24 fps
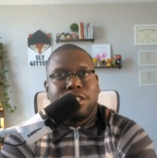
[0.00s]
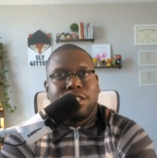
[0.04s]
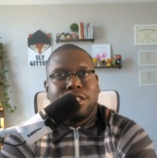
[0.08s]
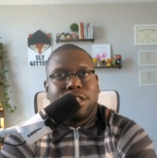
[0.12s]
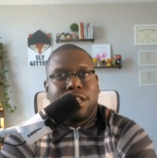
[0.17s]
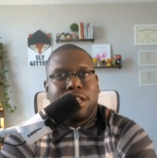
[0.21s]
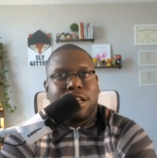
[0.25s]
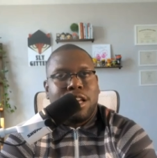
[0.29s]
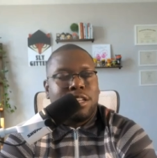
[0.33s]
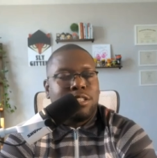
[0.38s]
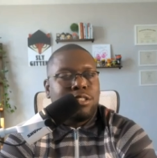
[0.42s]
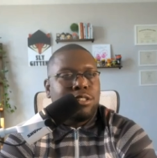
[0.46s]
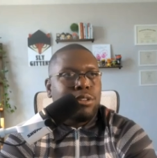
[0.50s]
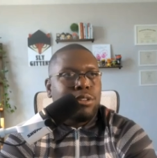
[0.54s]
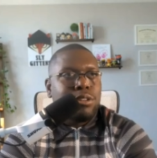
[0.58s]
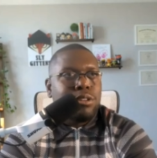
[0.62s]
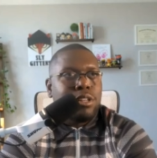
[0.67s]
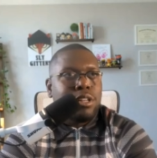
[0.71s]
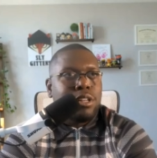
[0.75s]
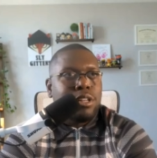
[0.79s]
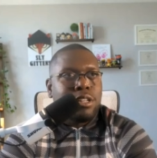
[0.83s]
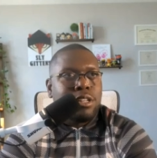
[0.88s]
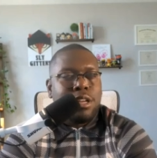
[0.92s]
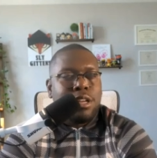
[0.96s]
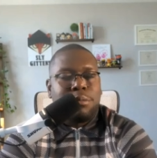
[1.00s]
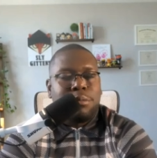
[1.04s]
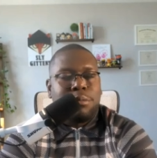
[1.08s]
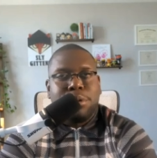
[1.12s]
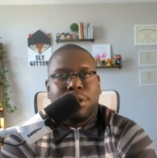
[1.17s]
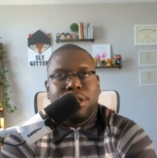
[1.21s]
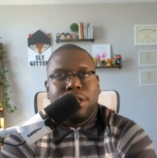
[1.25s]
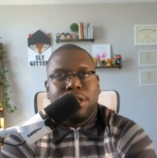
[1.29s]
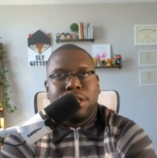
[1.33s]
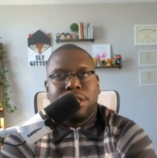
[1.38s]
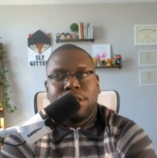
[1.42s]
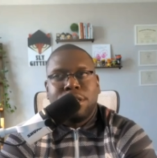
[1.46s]
I saw a
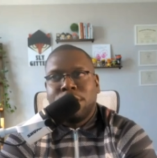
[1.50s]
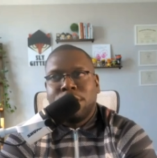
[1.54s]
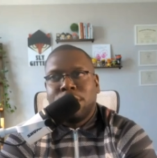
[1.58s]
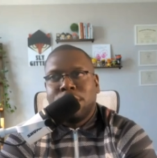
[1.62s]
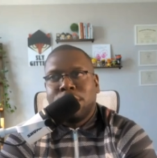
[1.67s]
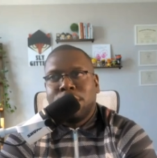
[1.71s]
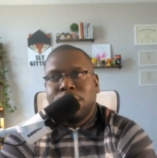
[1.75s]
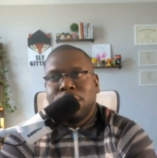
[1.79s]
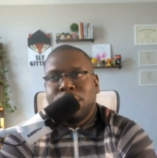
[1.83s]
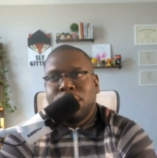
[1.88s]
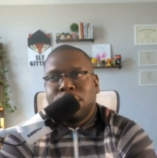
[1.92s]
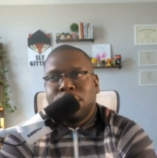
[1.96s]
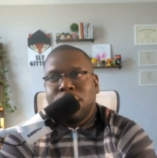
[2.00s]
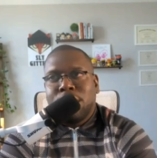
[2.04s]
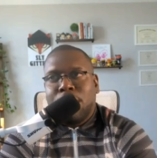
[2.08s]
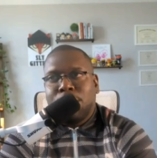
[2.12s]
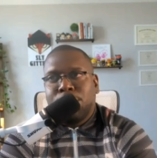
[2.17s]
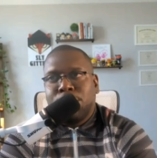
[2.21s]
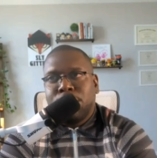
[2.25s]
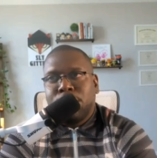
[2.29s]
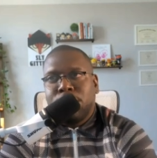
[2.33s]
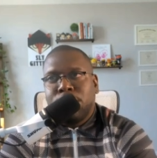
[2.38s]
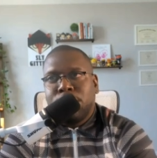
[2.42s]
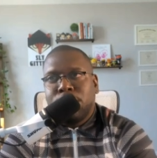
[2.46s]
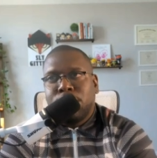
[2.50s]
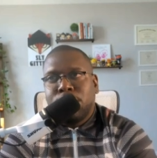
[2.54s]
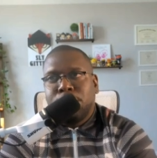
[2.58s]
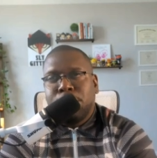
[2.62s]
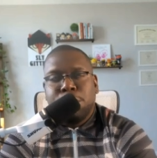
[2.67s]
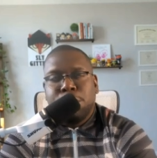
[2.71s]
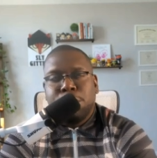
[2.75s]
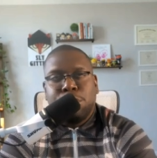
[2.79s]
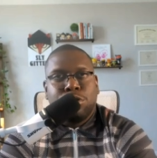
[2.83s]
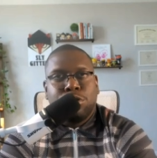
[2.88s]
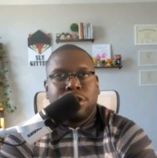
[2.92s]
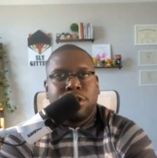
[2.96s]
company got rid of there are people who
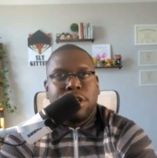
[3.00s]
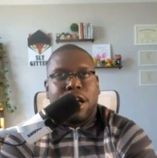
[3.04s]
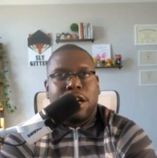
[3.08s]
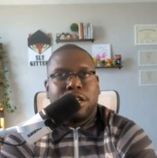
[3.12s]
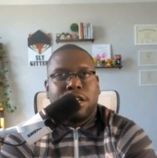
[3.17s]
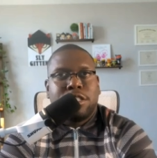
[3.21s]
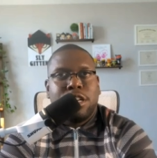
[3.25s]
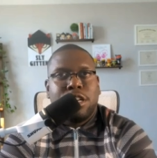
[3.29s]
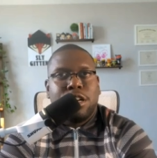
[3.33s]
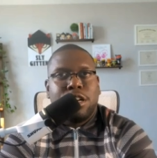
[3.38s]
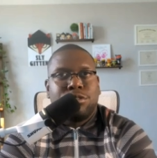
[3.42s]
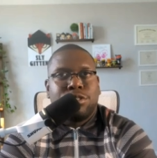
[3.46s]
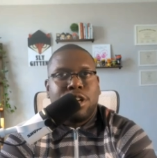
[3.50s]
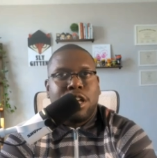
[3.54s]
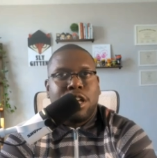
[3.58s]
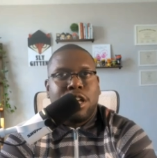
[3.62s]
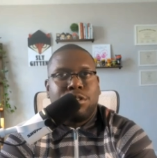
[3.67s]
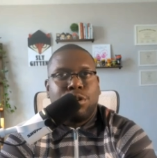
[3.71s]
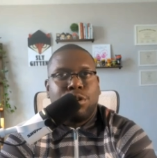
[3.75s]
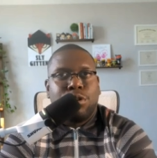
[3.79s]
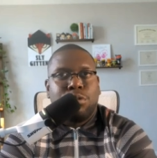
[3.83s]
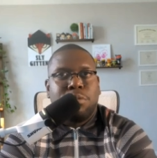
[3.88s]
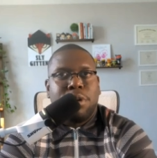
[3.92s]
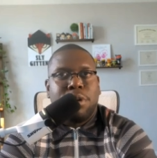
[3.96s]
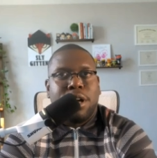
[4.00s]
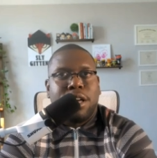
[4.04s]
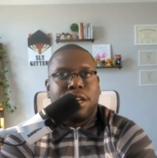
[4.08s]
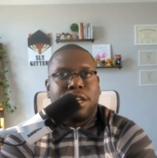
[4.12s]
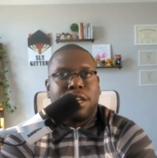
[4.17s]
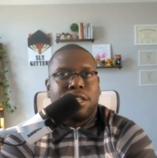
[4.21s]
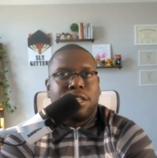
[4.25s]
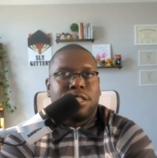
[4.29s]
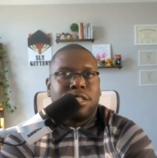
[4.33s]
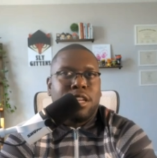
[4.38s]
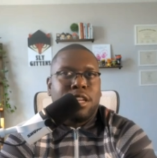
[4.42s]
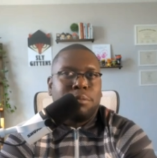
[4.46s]
stock shelves and got a robot and
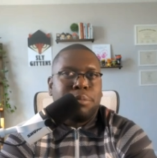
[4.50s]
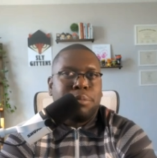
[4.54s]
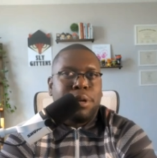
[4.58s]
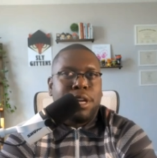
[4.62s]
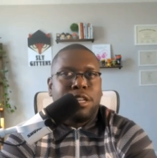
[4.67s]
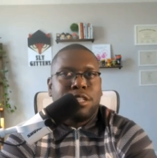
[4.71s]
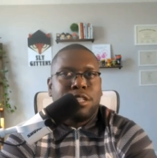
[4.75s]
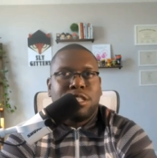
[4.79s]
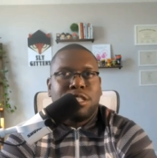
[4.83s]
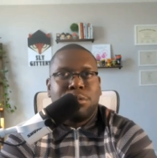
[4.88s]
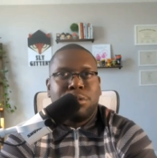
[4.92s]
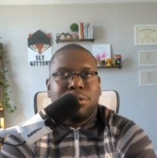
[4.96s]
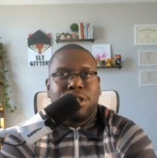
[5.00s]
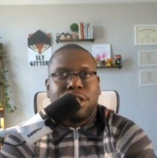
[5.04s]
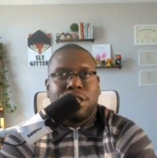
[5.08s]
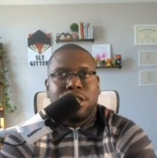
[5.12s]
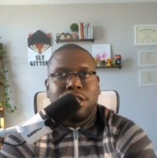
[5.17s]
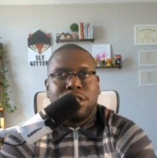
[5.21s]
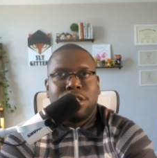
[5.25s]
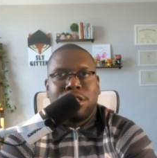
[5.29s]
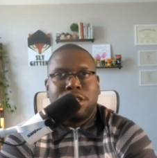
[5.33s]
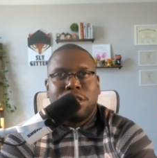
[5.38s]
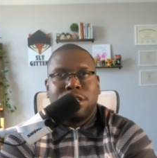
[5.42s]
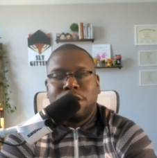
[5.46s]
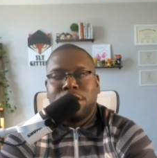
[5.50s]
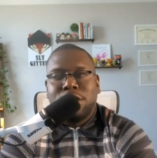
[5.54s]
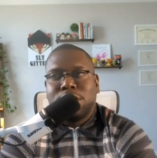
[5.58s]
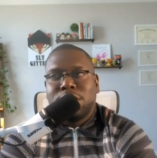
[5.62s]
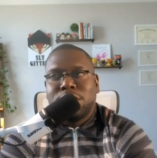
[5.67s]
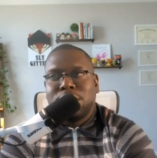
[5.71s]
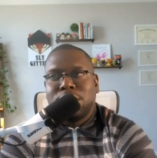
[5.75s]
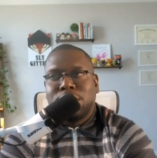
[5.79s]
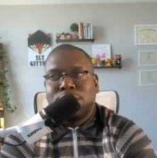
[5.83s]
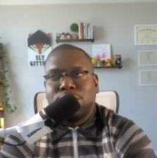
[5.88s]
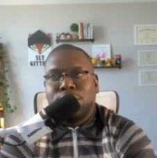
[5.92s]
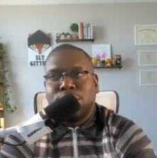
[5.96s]
they pay someone in Indonesia
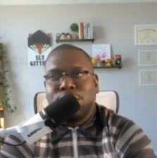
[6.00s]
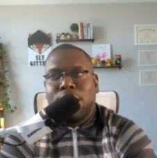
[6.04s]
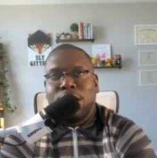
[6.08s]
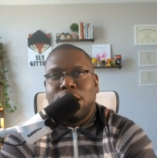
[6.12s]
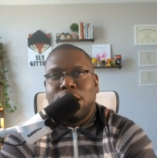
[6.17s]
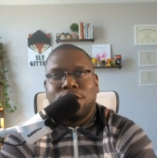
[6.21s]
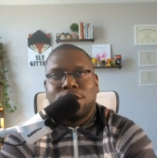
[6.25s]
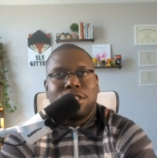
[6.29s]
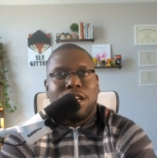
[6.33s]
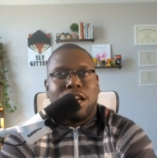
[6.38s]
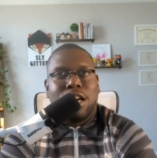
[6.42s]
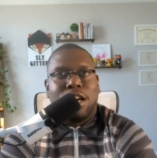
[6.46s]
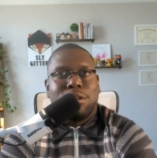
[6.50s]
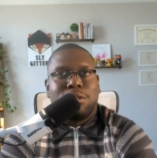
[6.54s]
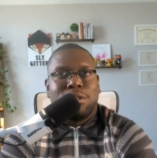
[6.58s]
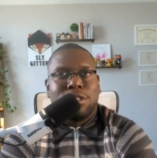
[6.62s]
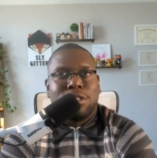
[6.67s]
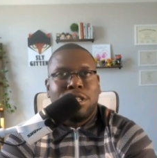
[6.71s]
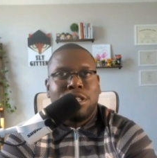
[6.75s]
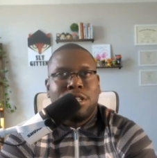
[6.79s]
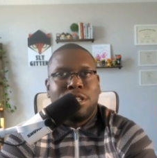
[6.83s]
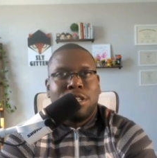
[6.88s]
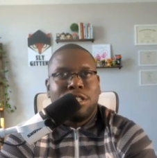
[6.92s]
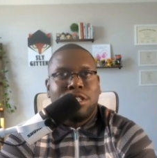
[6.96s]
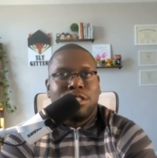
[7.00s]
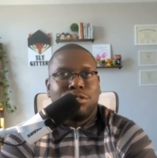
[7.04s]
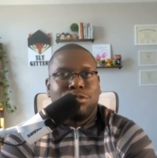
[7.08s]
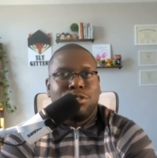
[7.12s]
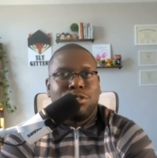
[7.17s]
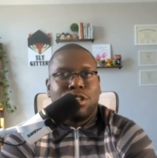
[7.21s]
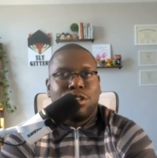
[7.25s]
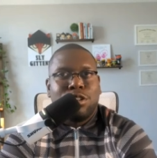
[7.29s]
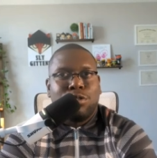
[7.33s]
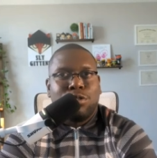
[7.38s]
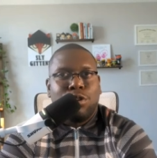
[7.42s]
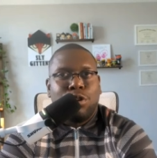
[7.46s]
three dollars an hour to run the
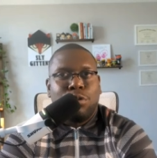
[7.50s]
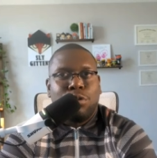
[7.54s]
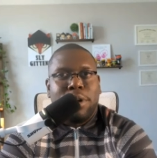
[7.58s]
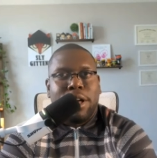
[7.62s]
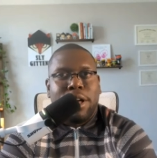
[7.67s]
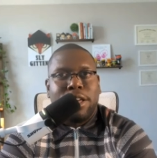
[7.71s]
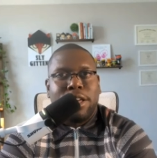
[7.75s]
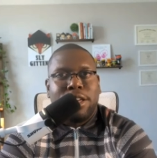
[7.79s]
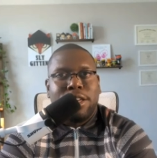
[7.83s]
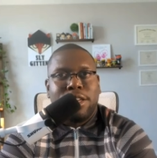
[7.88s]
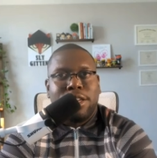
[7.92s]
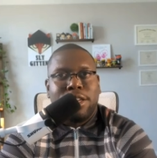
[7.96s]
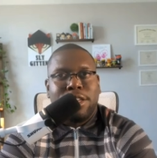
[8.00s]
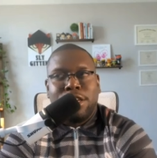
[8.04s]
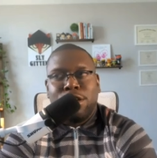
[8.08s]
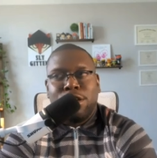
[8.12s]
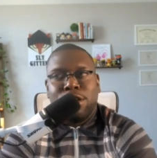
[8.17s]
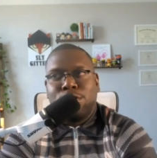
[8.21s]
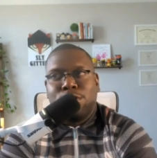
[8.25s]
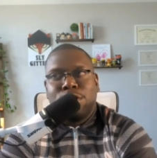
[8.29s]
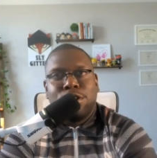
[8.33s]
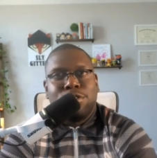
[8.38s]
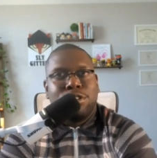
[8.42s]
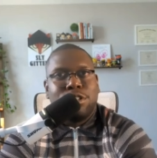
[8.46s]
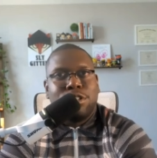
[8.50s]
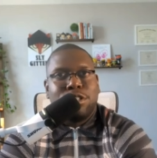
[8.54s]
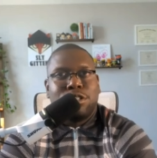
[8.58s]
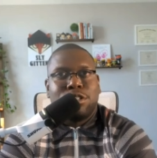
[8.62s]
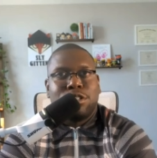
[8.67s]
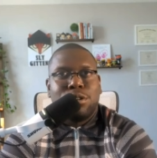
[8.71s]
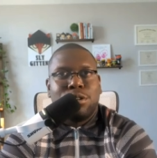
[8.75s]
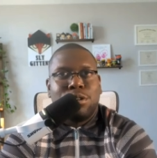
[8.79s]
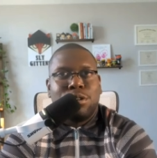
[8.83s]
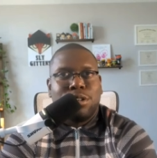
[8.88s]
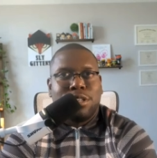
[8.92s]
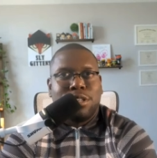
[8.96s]
robot and they don't live in the
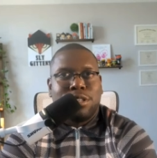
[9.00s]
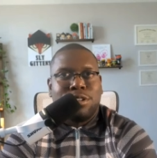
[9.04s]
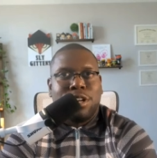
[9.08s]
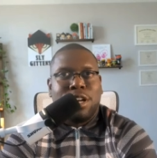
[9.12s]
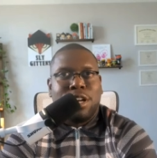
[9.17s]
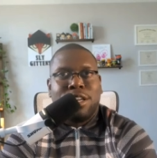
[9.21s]
store, right?